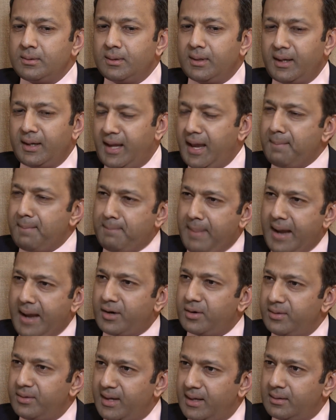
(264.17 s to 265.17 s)
again,
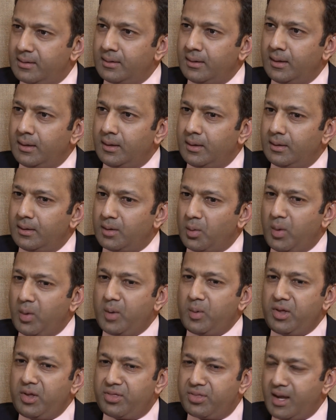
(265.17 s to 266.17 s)
back to that, the
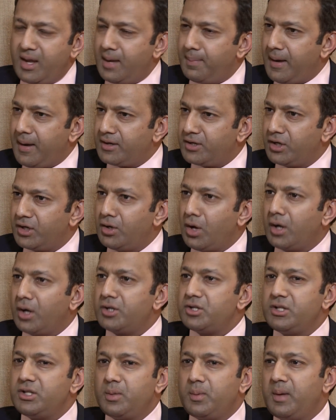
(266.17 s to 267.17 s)
way we think about
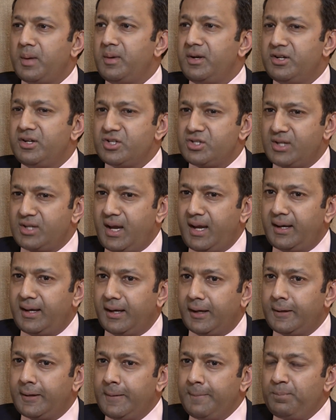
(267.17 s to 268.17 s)
technology, the way we design
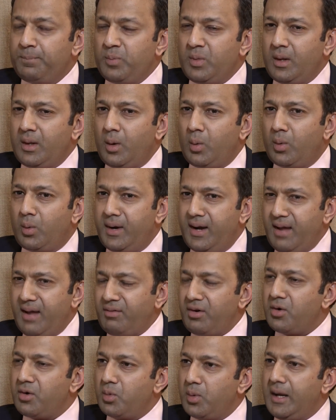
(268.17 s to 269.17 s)
it, we're
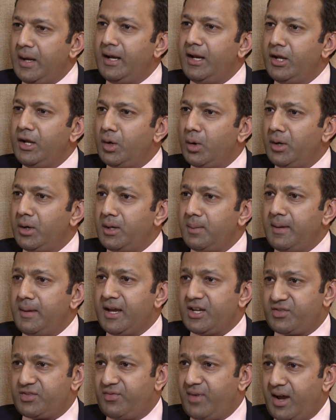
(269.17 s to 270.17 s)
never really going to
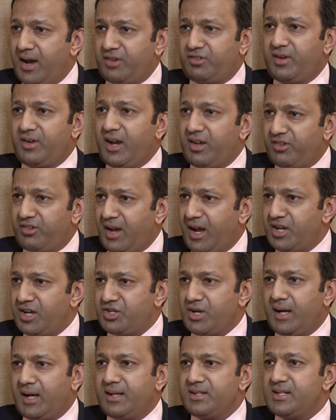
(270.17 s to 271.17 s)
be as fast, as
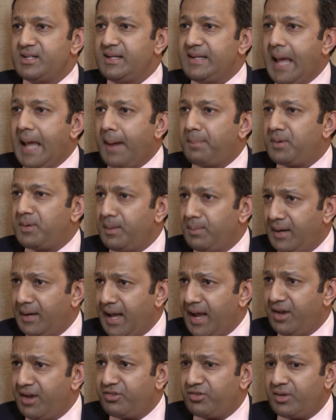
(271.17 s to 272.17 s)
agile, as adaptable
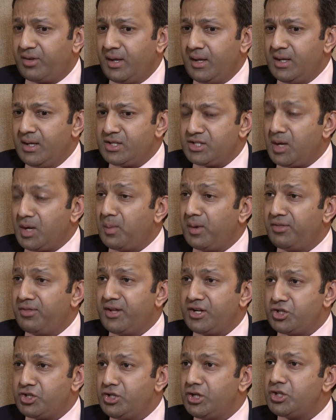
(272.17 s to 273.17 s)
as someone
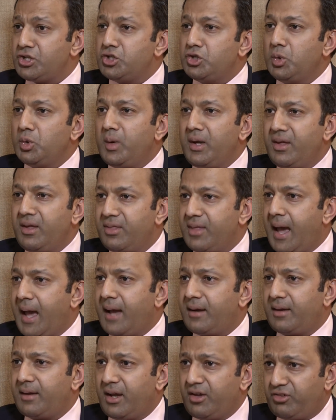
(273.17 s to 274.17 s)
that's just doing
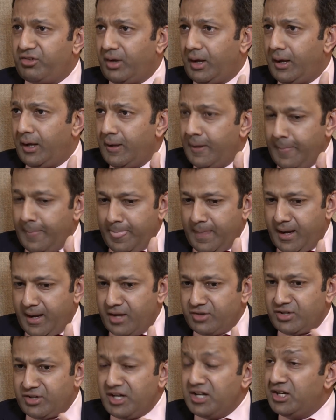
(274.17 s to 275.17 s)
that as a
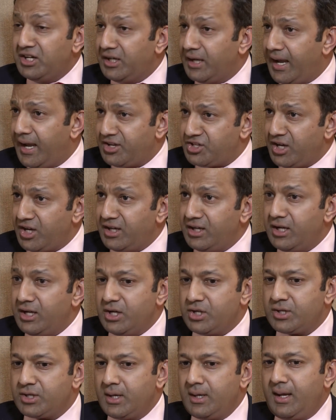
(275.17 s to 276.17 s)

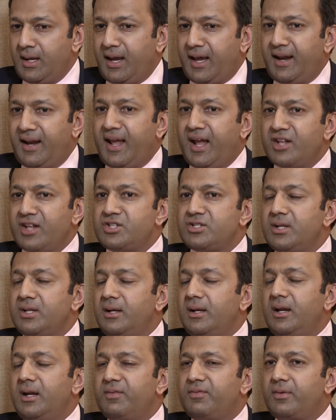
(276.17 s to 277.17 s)
niche. And hence the
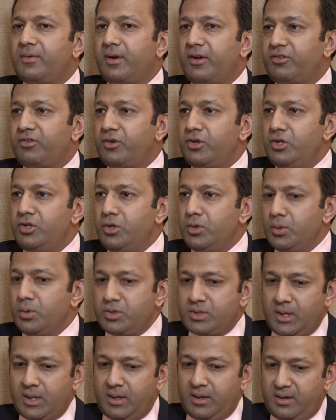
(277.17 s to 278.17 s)
need for us to
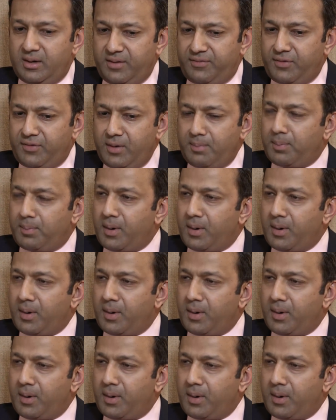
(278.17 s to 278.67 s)
use different